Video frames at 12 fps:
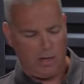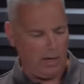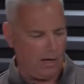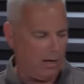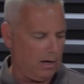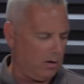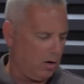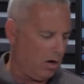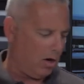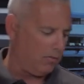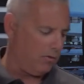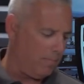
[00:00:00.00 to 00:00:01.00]
And
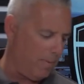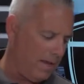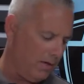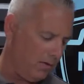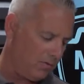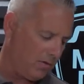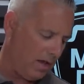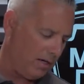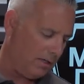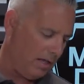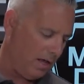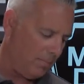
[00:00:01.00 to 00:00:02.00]
on the male
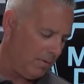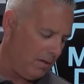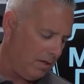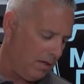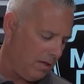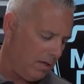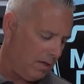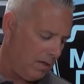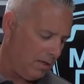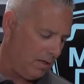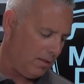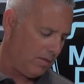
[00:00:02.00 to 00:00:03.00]
side lap,
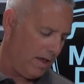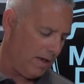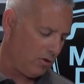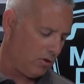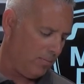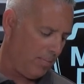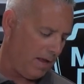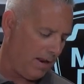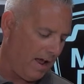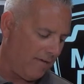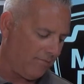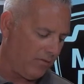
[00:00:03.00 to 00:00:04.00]
it's actually about
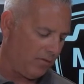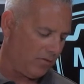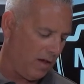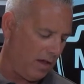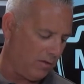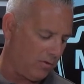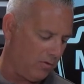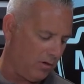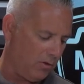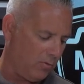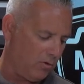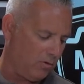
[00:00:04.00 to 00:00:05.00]
half the size. So in
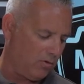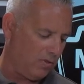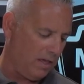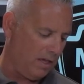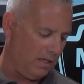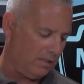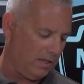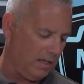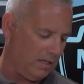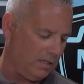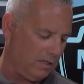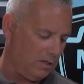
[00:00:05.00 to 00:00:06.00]
other words, they,
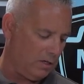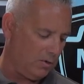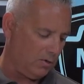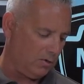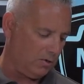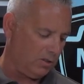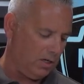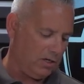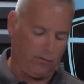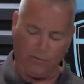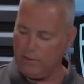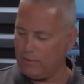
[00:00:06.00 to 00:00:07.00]
they
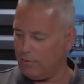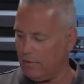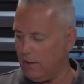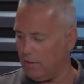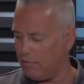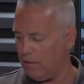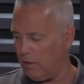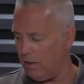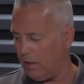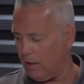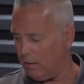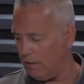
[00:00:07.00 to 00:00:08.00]
decrease this,
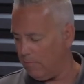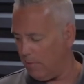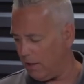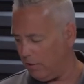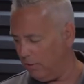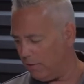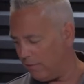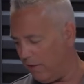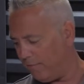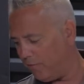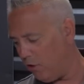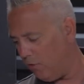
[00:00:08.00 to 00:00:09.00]
and the metal that's
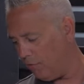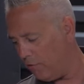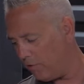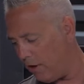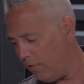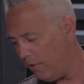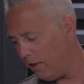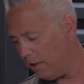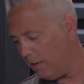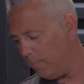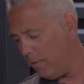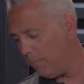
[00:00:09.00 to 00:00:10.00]
left over is how they
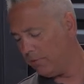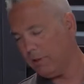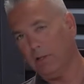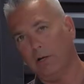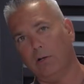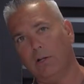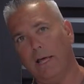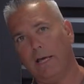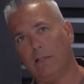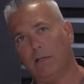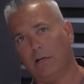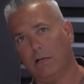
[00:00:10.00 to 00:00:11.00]
come up with the little
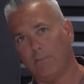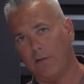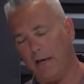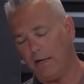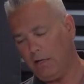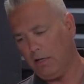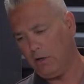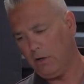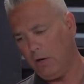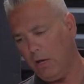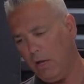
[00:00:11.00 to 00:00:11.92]
leg that comes out of here.